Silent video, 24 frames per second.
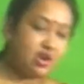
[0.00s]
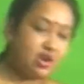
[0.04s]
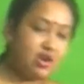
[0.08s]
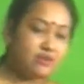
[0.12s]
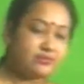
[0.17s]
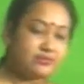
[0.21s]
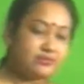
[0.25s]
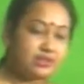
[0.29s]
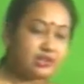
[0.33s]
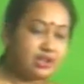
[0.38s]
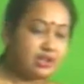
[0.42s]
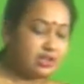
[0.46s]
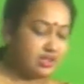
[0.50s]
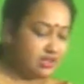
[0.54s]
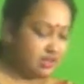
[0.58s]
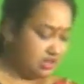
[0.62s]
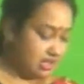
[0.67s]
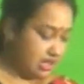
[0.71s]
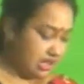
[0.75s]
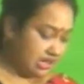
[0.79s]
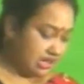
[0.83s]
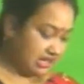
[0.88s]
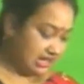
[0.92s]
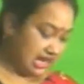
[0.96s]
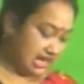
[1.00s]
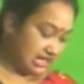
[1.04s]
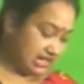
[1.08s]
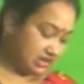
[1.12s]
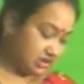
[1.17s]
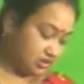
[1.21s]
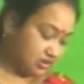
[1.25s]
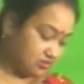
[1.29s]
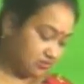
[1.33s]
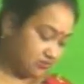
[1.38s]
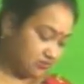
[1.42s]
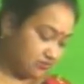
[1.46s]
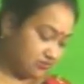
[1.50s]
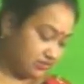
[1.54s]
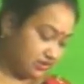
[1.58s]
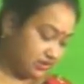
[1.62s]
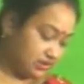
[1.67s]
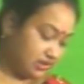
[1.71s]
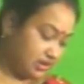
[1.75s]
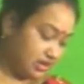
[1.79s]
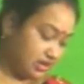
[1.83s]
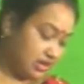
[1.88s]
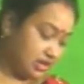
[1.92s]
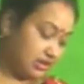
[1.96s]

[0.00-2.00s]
of the classrooms.